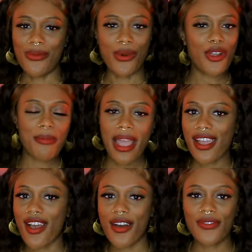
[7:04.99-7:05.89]
work on my
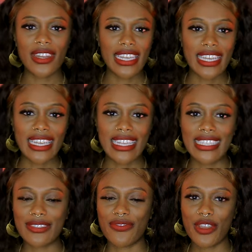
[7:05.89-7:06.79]

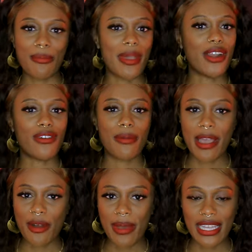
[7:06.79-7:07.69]
confidence, feel better
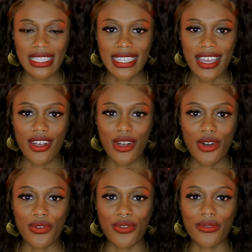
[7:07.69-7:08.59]
about
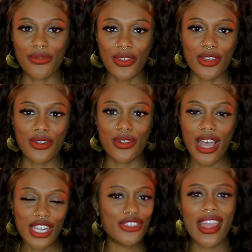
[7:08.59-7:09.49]
myself and feel
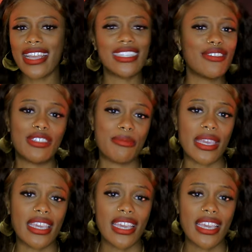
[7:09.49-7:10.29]
attractive to me.